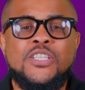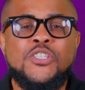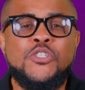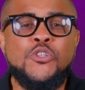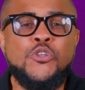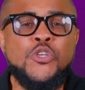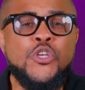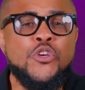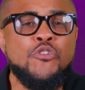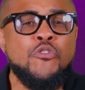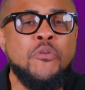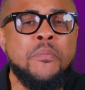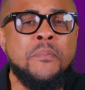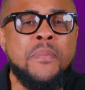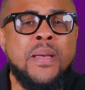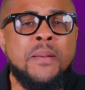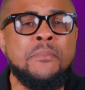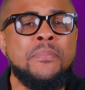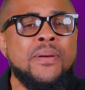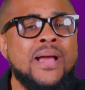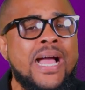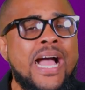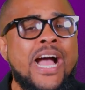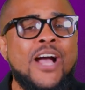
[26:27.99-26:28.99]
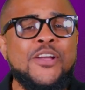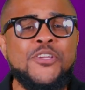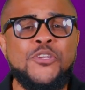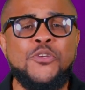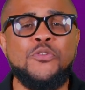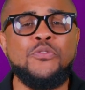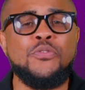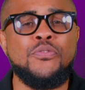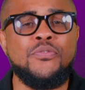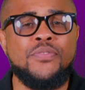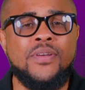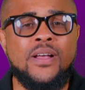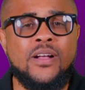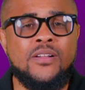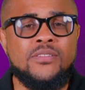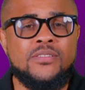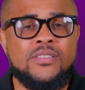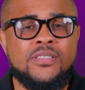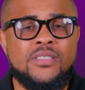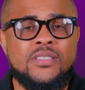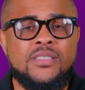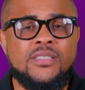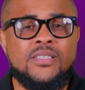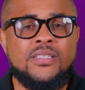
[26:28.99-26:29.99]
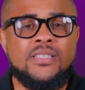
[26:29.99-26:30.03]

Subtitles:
Do you remember how you felt?